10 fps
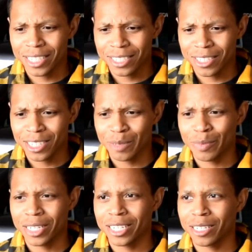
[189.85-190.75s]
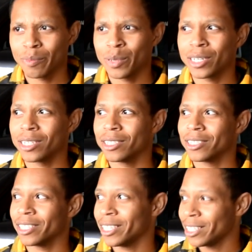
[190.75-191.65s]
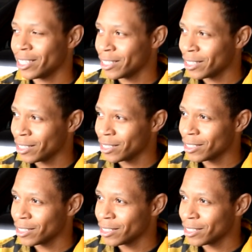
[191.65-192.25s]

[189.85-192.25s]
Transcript: I started buying parts in